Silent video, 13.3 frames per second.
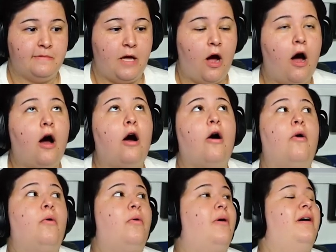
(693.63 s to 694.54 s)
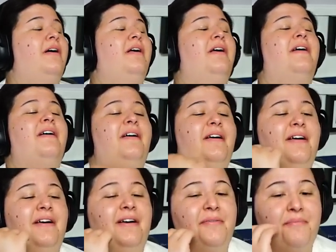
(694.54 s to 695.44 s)
Oh
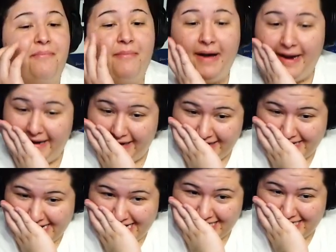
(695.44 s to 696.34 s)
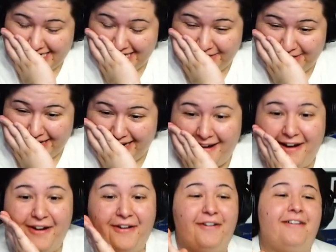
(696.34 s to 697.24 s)
my goodness, here we
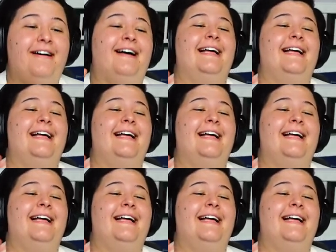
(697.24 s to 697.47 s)
go.